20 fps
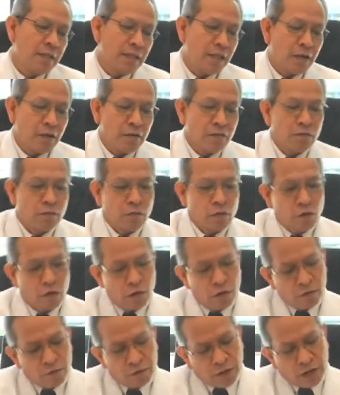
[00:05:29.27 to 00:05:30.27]
Now
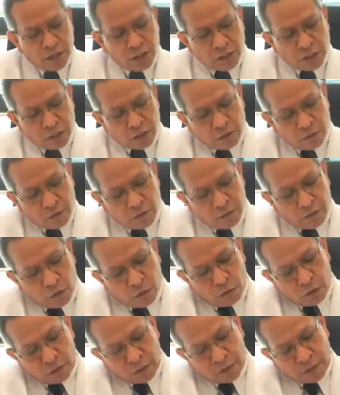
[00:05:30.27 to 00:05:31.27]
for fractures, of
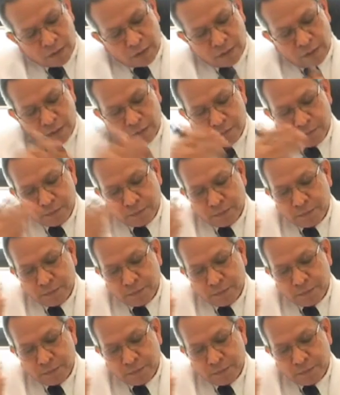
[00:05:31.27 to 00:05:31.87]
course,